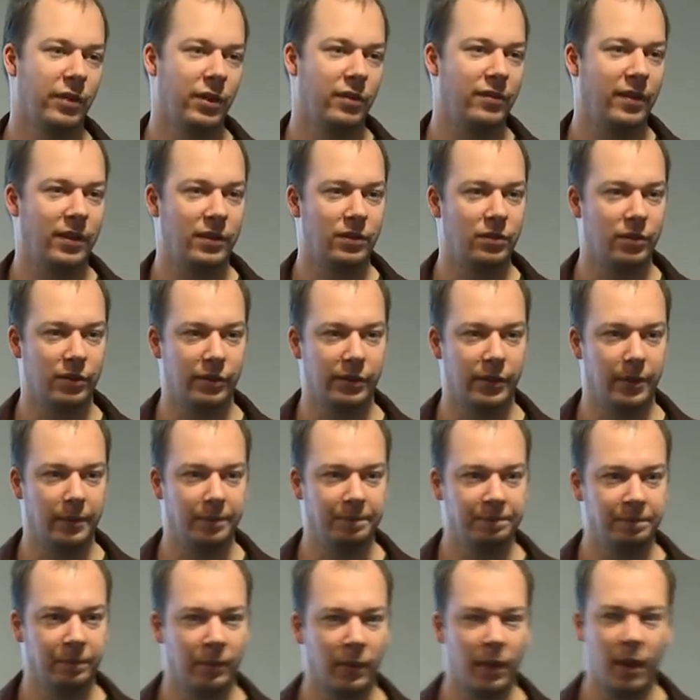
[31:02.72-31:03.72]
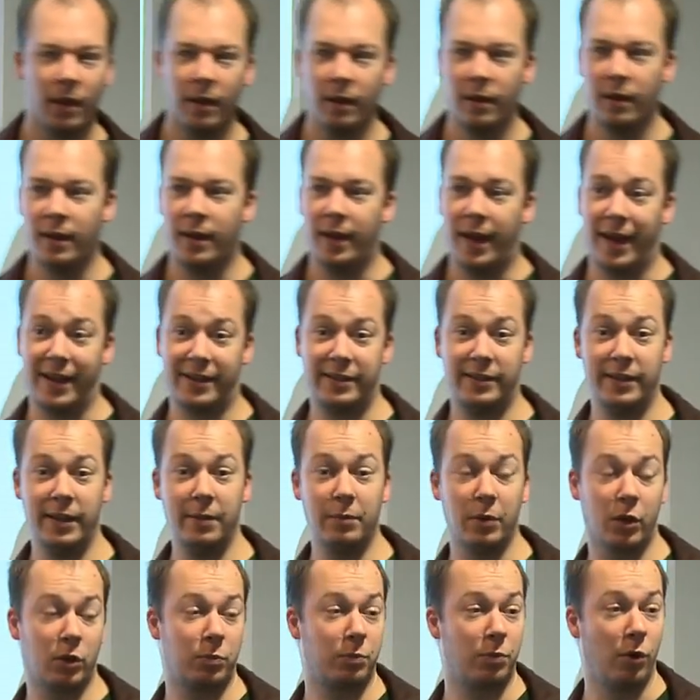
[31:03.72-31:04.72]
requests or so.
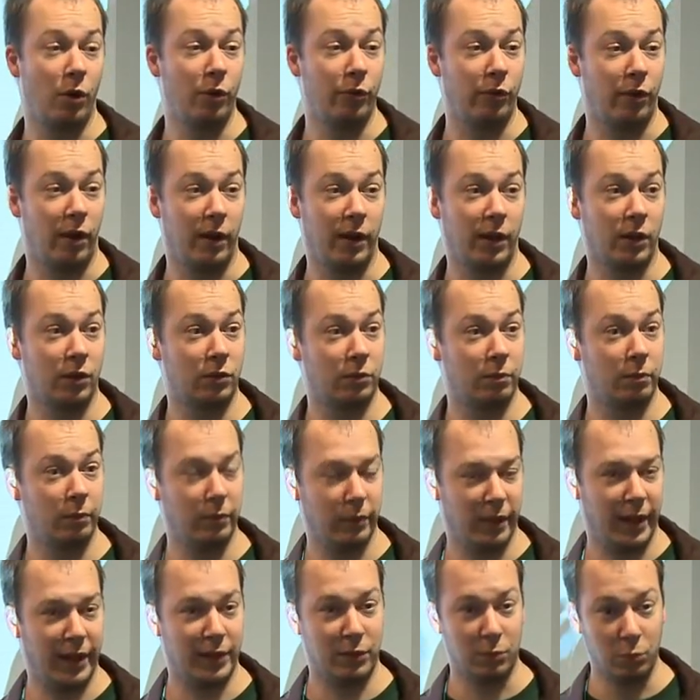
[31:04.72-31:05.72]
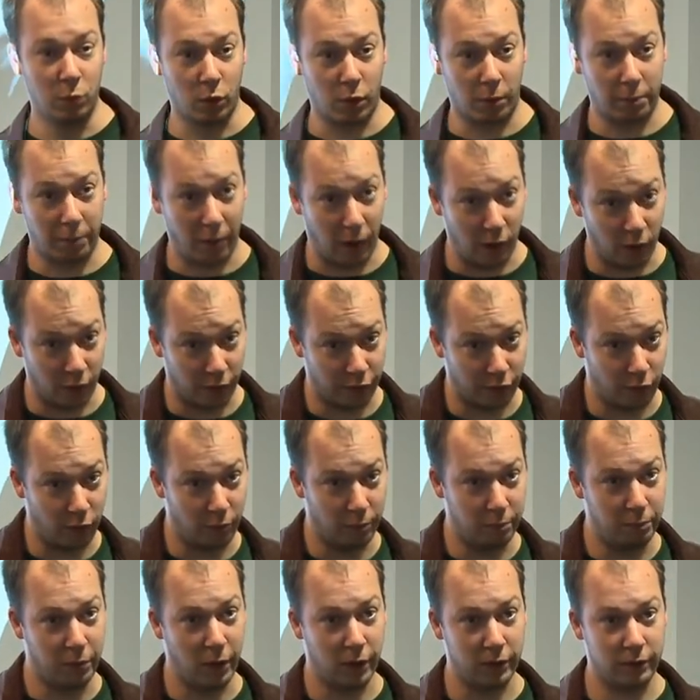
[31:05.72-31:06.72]
Exelix profiling is, is more
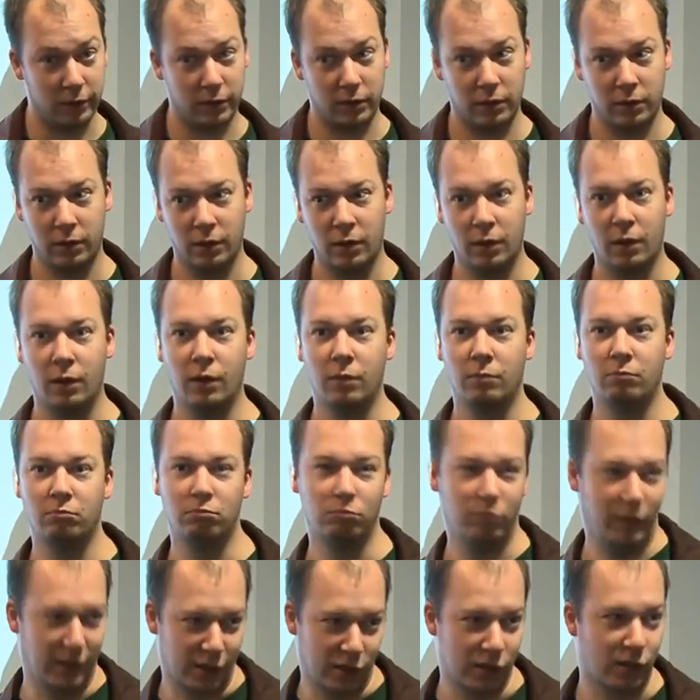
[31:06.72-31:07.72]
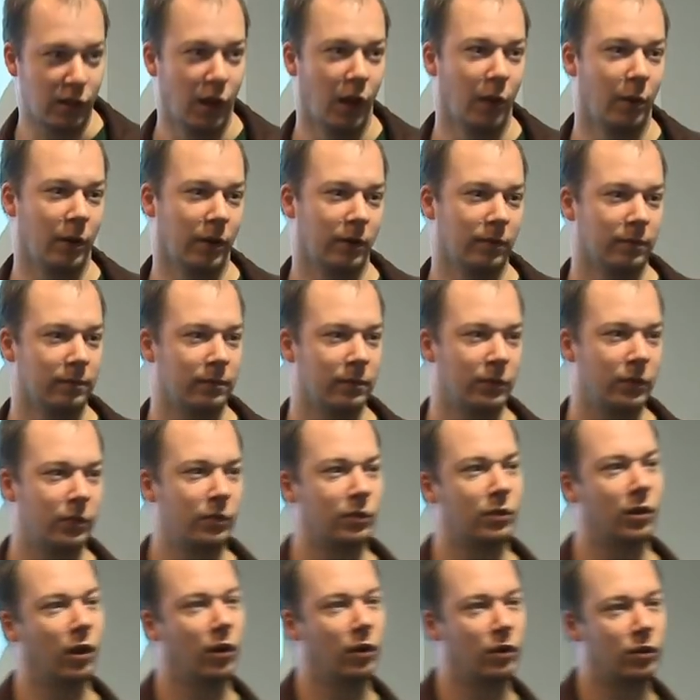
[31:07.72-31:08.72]
powerful, but is slower.
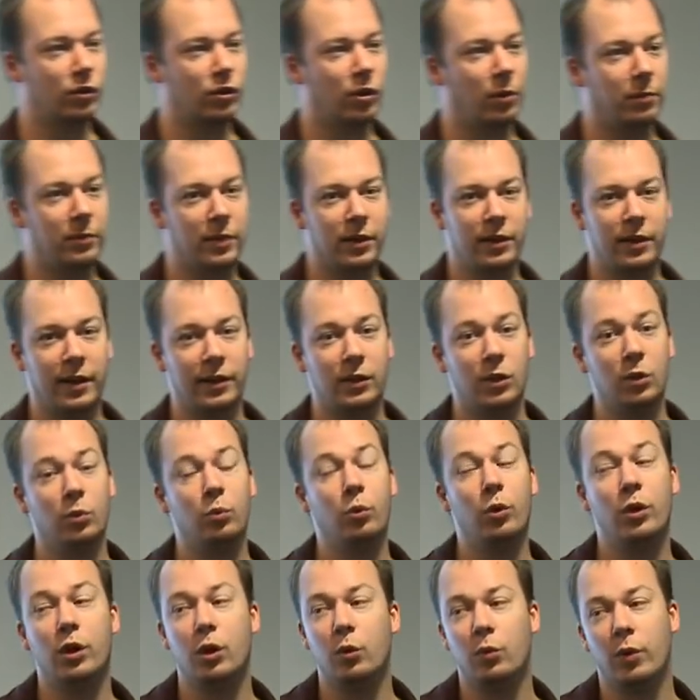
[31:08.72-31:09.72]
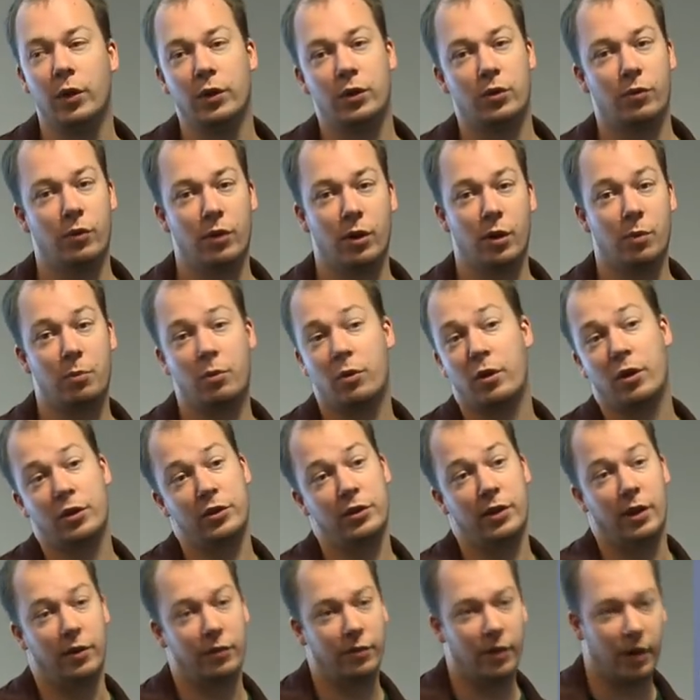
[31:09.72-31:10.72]
So it's something that you wouldn't want to run in a
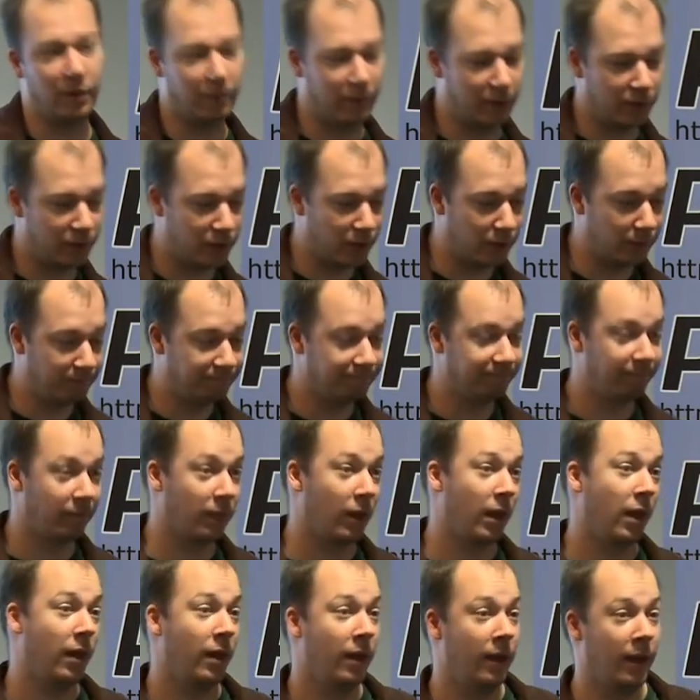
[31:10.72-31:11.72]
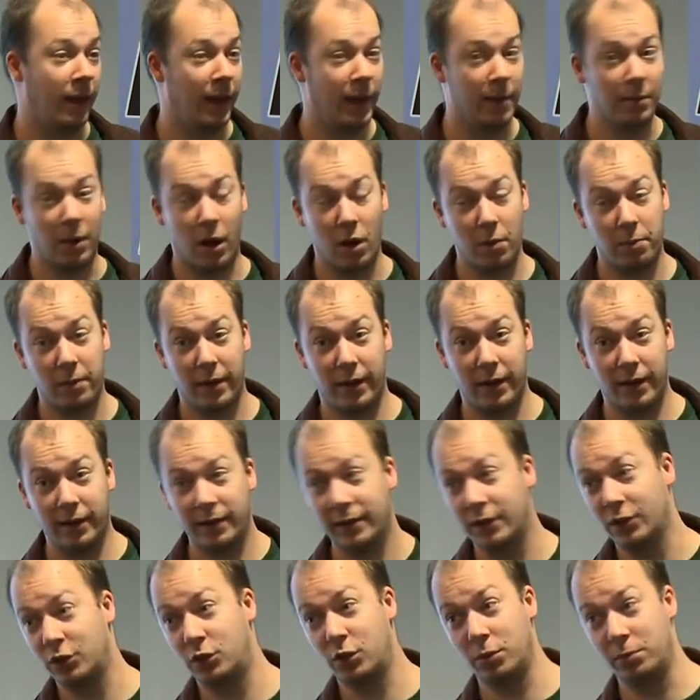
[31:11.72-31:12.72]
production environment. So in my
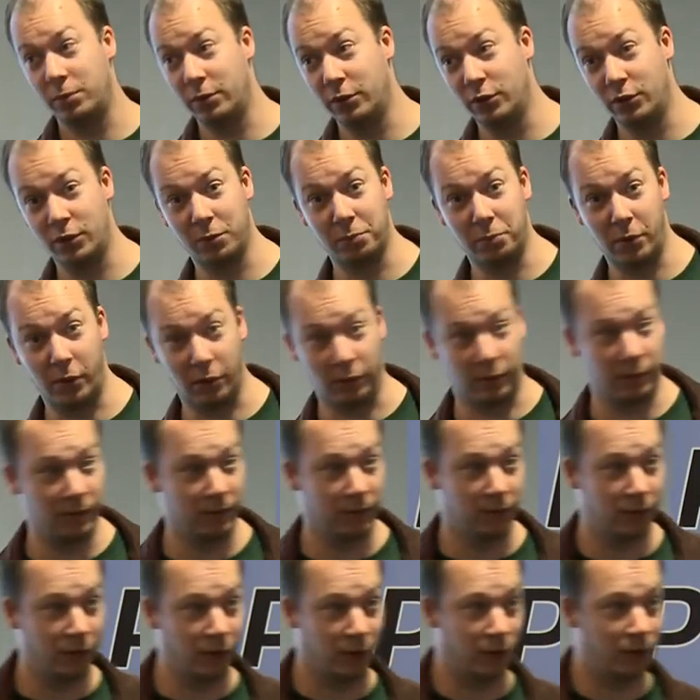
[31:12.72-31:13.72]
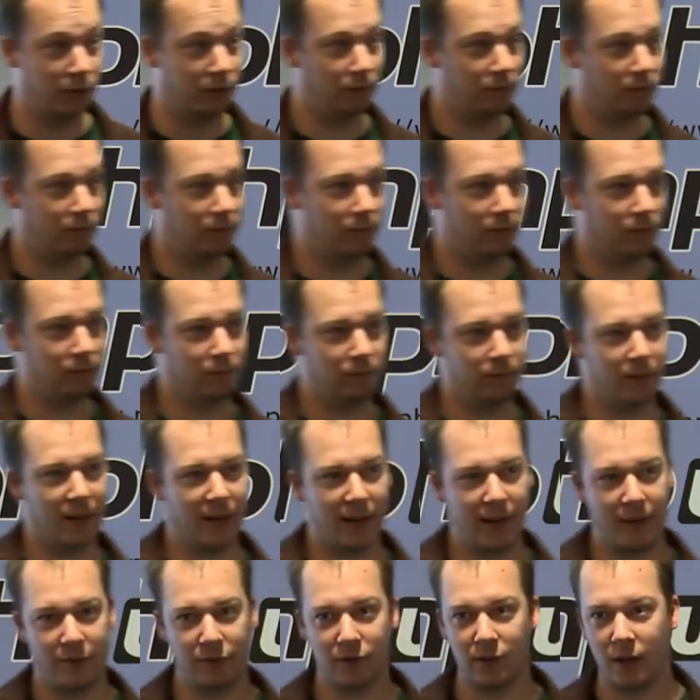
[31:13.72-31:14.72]
opinion, you should be using both. Just
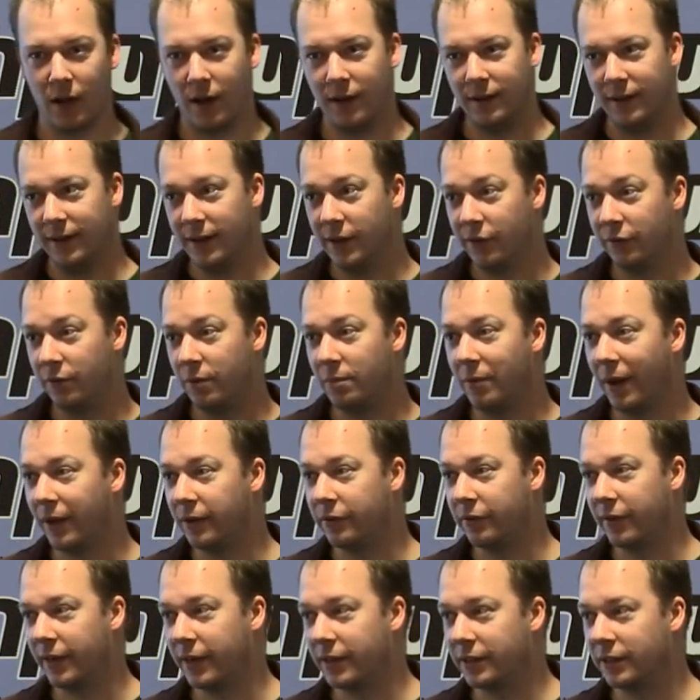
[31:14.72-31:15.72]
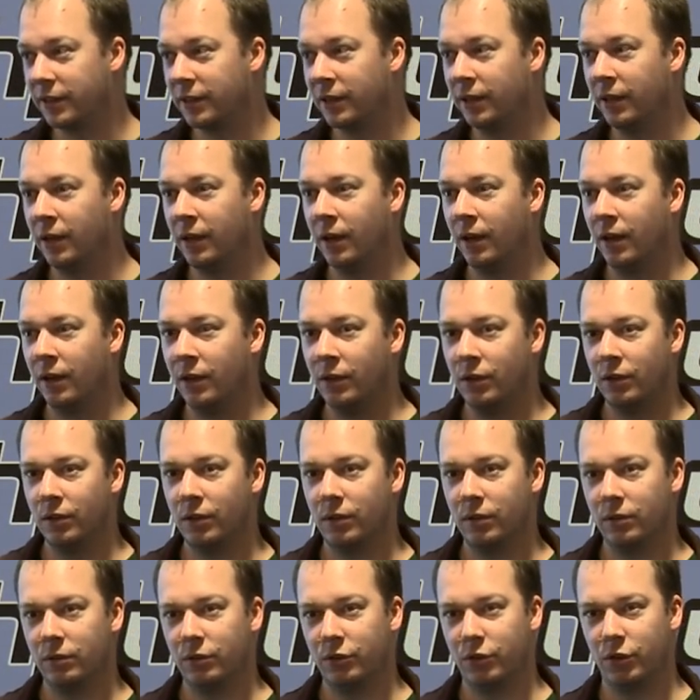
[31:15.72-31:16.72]
They give slightly different metrics.
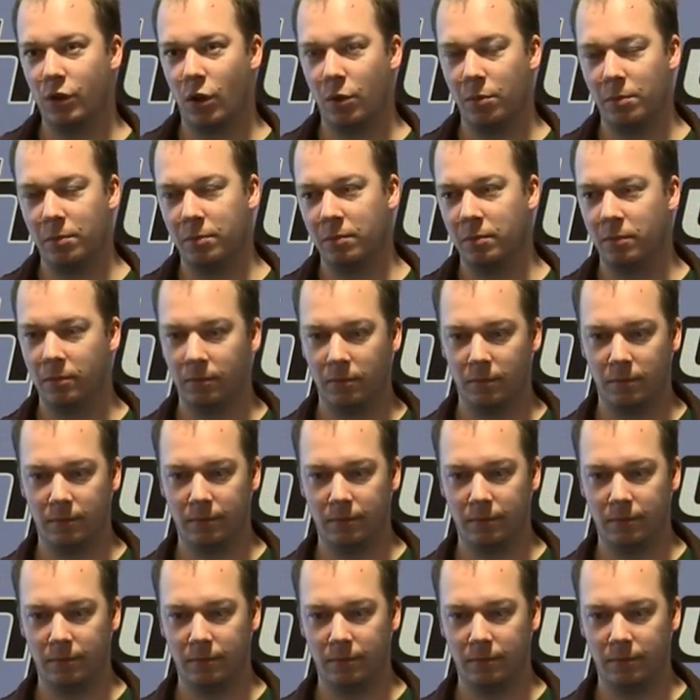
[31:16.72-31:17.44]
Some